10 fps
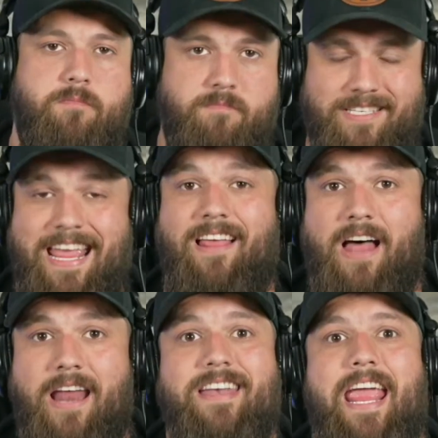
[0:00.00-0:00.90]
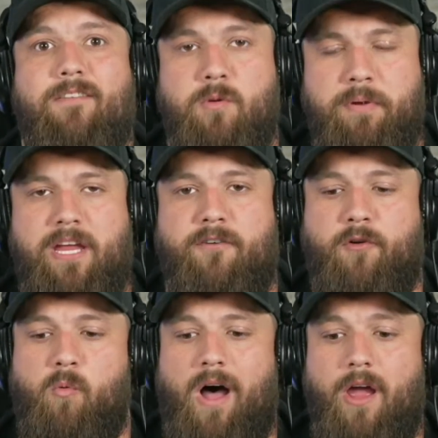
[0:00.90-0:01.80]
say a lot of names. We'd be here for
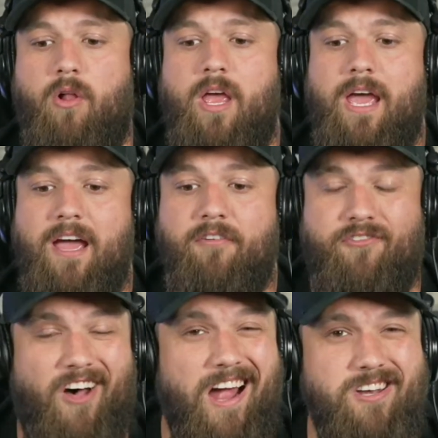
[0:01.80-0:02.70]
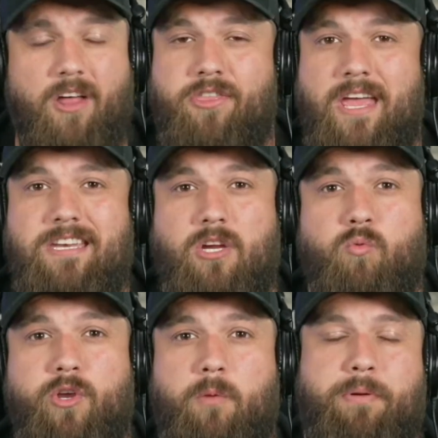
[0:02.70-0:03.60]
a while. Find authentic,
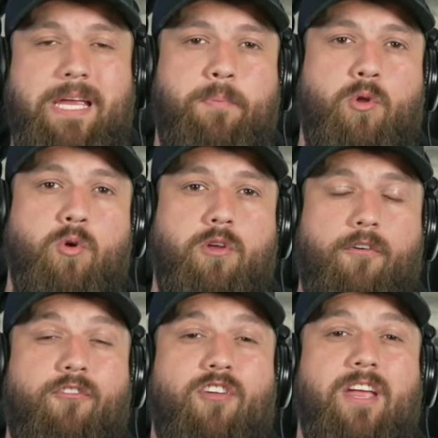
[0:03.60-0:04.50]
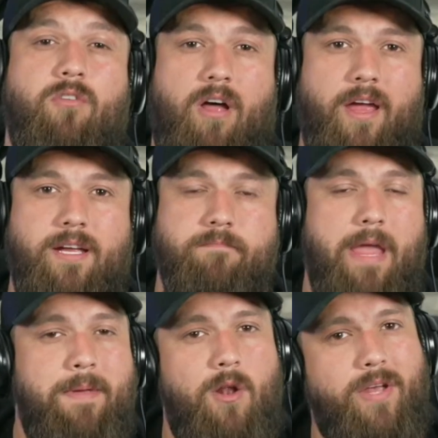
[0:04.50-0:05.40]
real people who you feel like
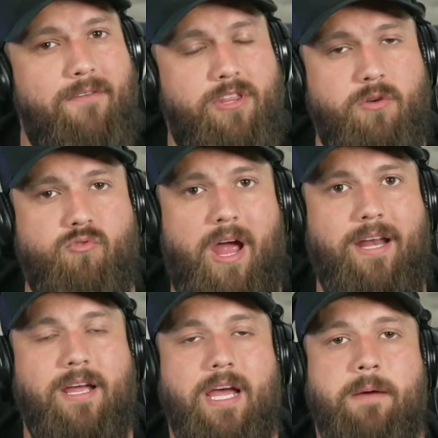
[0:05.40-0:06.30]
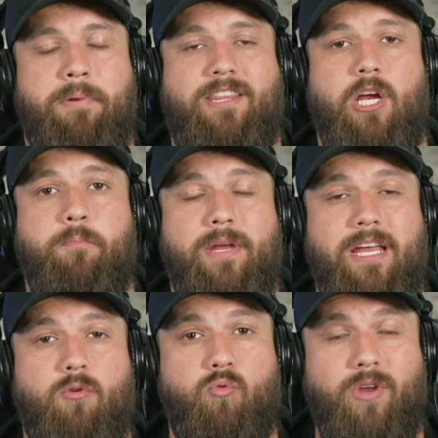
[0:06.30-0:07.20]
maybe they don't get everything right, but they're
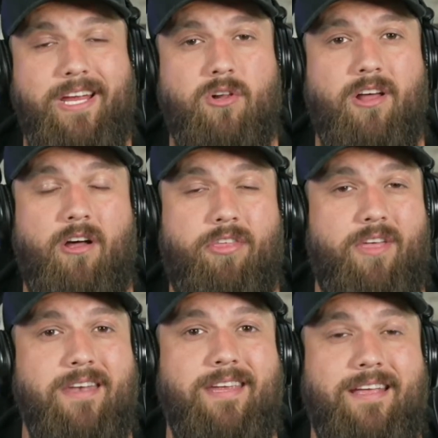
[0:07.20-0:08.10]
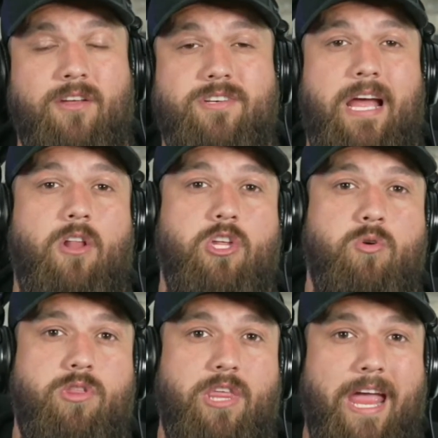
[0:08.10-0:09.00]
being real and authentic, and they're telling
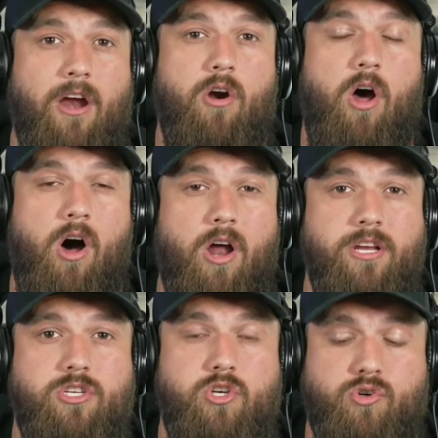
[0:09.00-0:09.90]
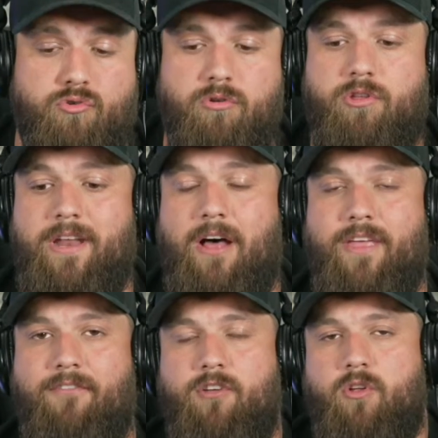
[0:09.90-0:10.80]
you their honest truth on how
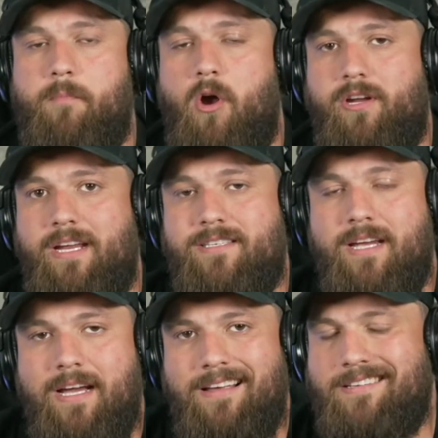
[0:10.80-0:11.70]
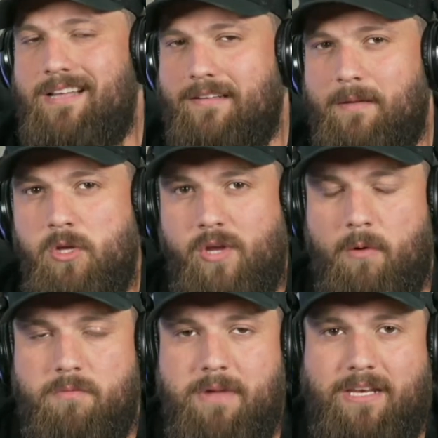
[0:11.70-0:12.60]
they feel the markets. That's not something you get
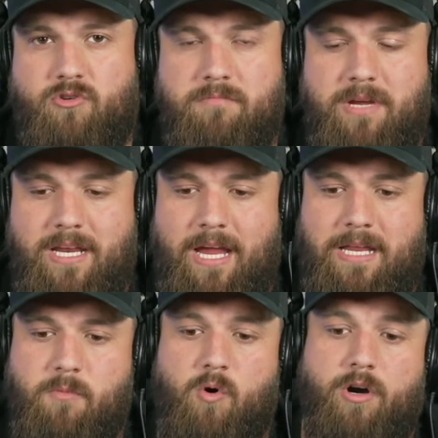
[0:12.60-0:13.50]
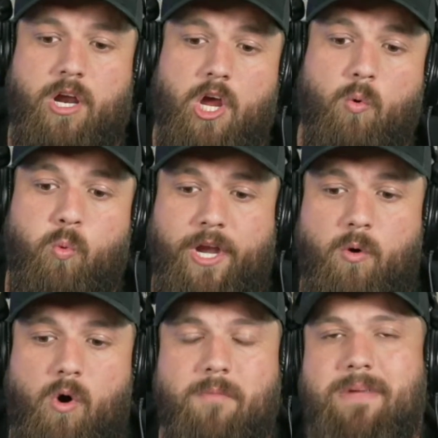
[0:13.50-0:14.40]
with mainstream media anymore. We don't
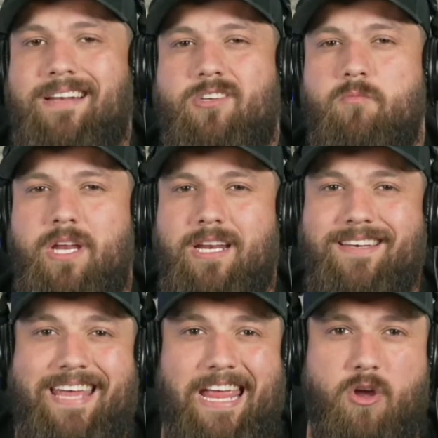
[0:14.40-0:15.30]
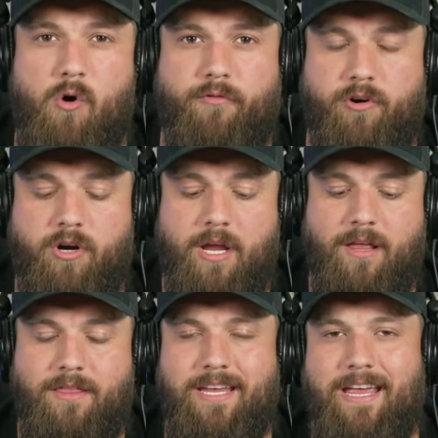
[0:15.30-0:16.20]
want mainstream media to take over
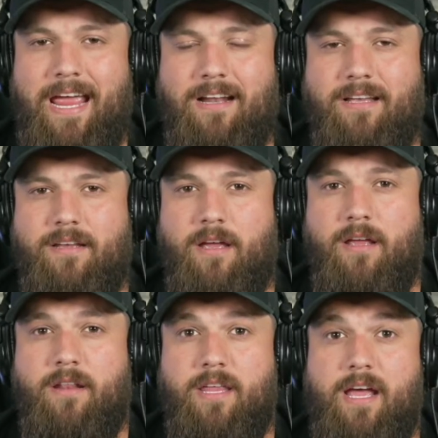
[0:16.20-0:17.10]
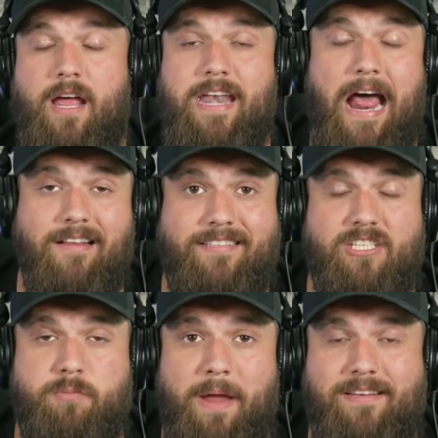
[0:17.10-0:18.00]
the
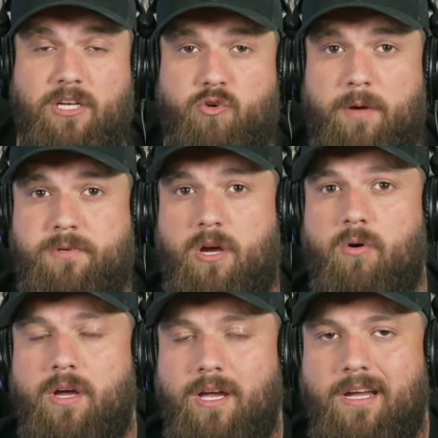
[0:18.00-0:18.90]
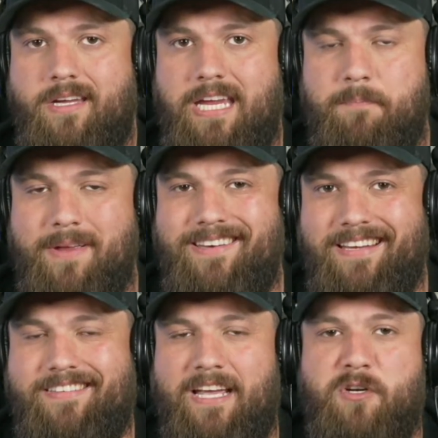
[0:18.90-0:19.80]
analysis space in crypto. Keep it
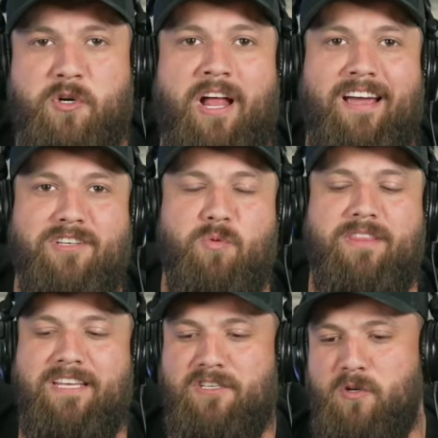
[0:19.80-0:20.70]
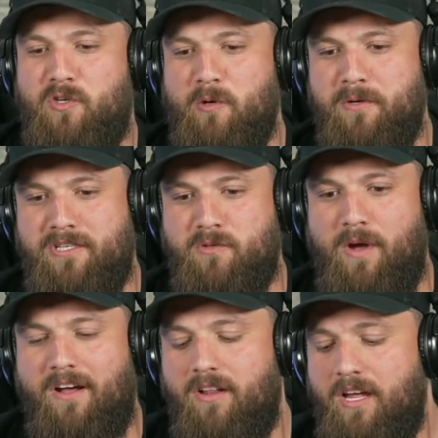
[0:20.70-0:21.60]
decentralized with these YouTubers as
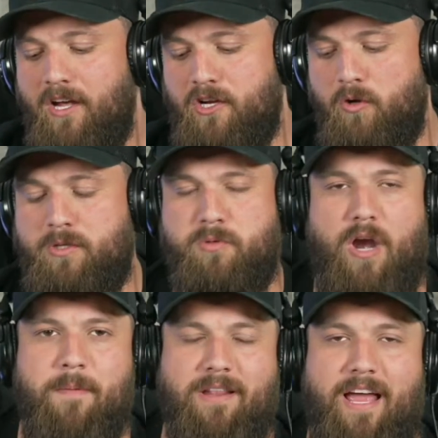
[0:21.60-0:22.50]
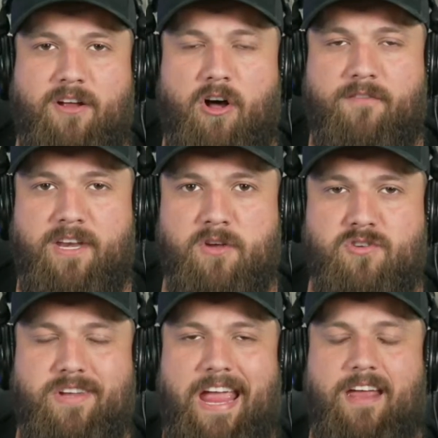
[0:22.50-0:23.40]
well. Go subscribe and like all the videos
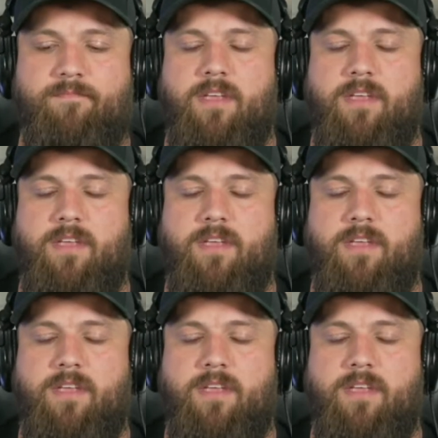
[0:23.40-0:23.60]
you can.